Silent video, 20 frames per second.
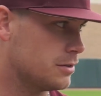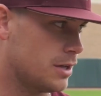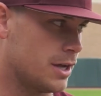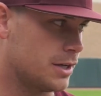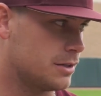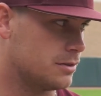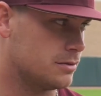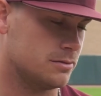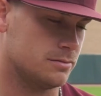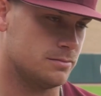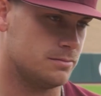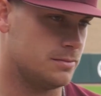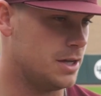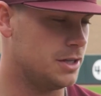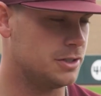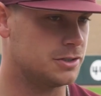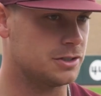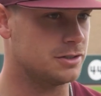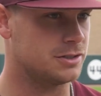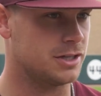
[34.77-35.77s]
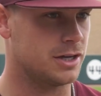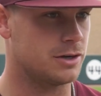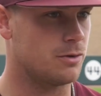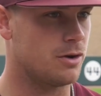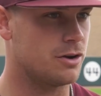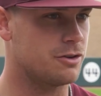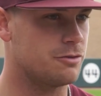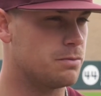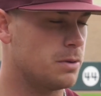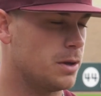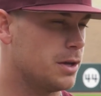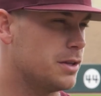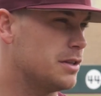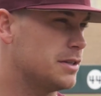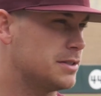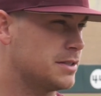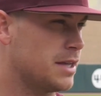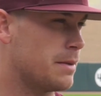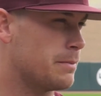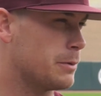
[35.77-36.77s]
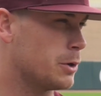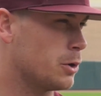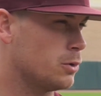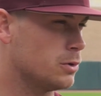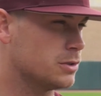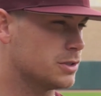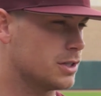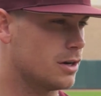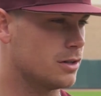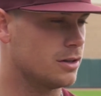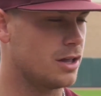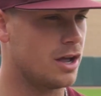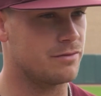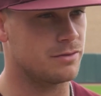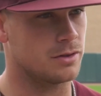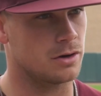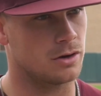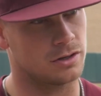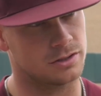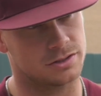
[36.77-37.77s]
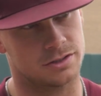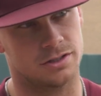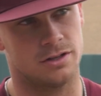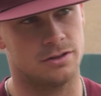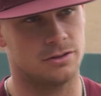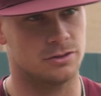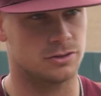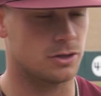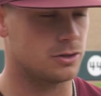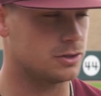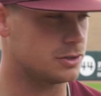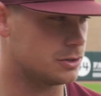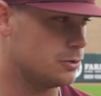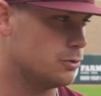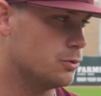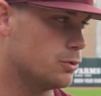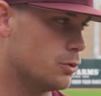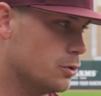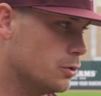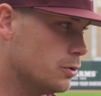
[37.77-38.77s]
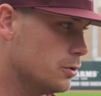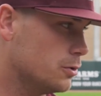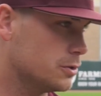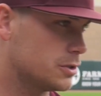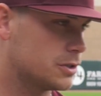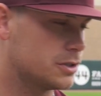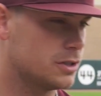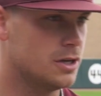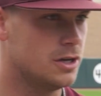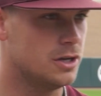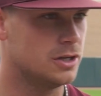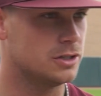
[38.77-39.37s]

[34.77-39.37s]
Like, I mean, it's going to take a while. You've played this game your whole entire life, and then all of a sudden there's all these new rules.